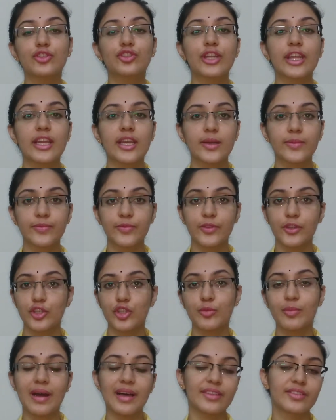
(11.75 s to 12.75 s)
to take up for
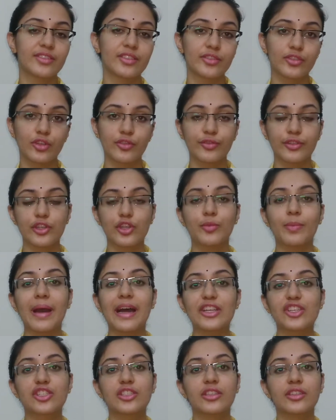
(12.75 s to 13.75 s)
your master's or for your
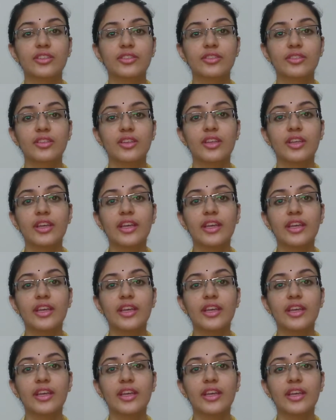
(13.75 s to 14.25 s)
bachelor's